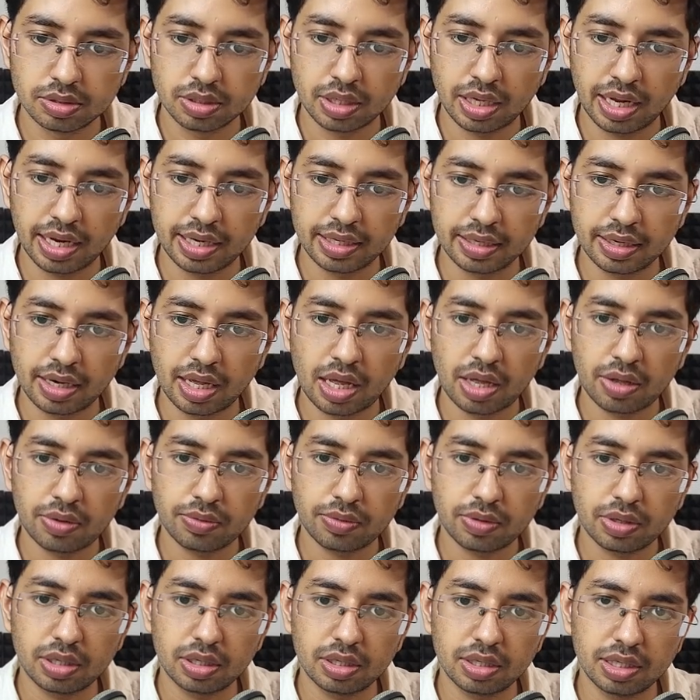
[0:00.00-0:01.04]
And
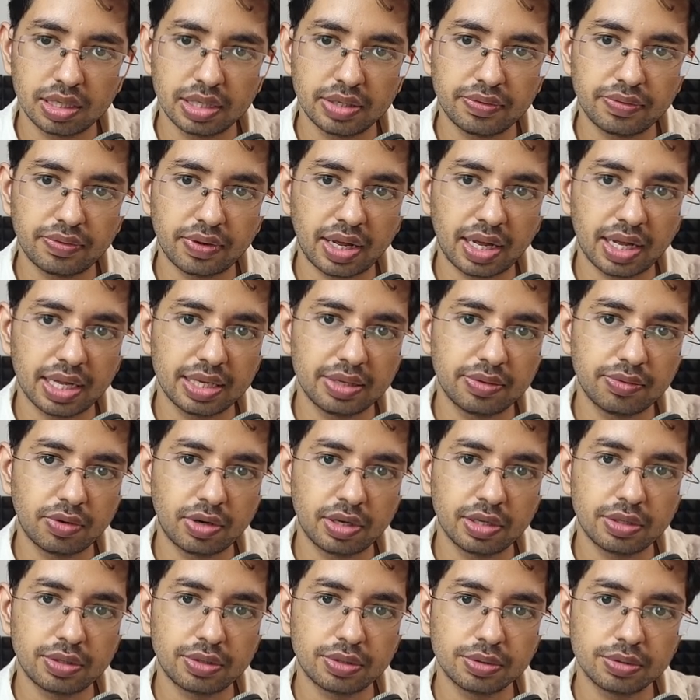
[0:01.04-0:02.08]
now if I
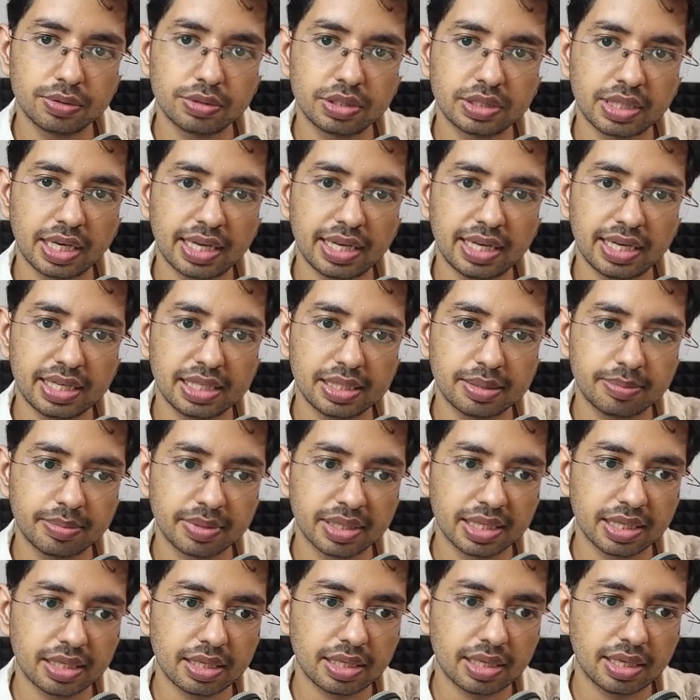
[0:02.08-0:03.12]
want to send
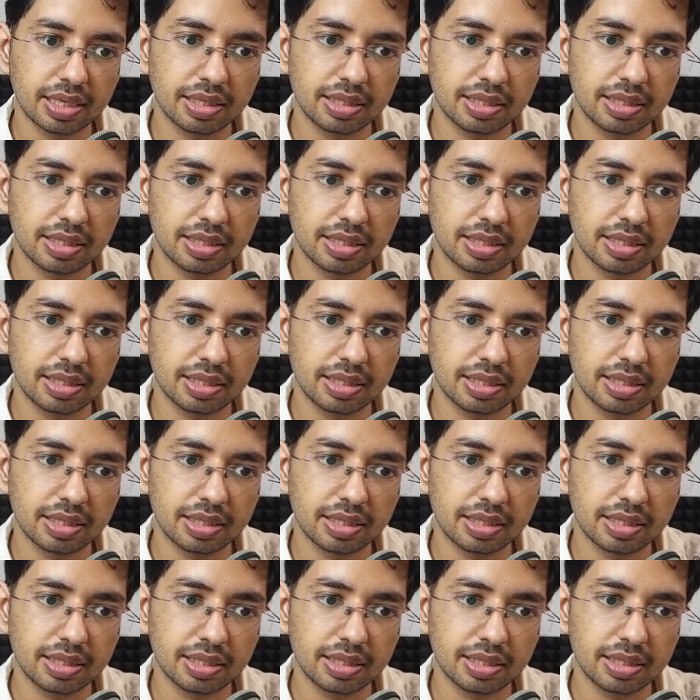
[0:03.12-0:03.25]
email,